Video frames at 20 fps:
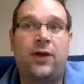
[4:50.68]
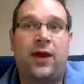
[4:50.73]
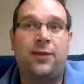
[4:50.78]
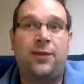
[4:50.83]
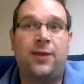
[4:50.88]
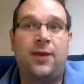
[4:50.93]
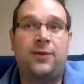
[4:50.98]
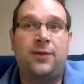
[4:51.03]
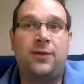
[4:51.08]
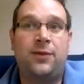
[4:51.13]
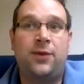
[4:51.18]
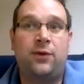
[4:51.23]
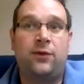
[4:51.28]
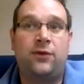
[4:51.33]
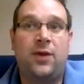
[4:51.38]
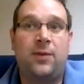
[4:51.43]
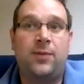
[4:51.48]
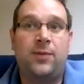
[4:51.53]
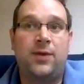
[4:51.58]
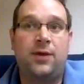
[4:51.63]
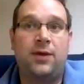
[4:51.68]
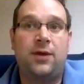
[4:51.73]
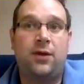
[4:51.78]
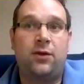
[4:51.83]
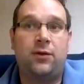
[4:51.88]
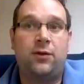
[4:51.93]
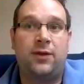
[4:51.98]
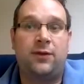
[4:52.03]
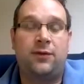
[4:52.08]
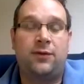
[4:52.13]
think that there's something
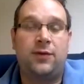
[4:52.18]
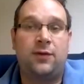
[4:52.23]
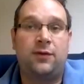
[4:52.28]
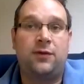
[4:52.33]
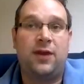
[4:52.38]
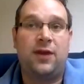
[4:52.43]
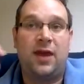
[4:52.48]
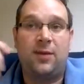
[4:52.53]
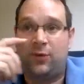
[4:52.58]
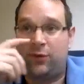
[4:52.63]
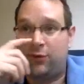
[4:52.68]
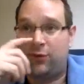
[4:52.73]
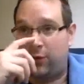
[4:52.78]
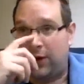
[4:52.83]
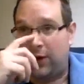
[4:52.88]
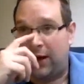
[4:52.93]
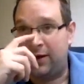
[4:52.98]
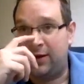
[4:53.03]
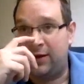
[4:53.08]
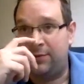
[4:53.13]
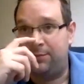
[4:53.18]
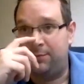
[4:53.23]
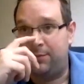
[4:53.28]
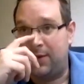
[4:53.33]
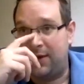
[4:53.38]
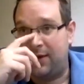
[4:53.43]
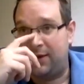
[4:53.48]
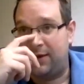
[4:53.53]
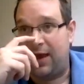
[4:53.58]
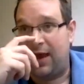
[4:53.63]
here that's the same as for any
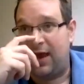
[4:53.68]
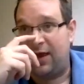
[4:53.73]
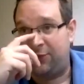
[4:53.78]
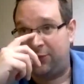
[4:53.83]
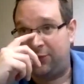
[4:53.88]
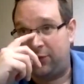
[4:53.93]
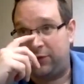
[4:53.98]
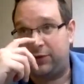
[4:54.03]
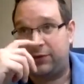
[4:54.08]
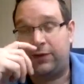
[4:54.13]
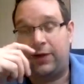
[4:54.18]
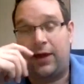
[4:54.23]
big effort,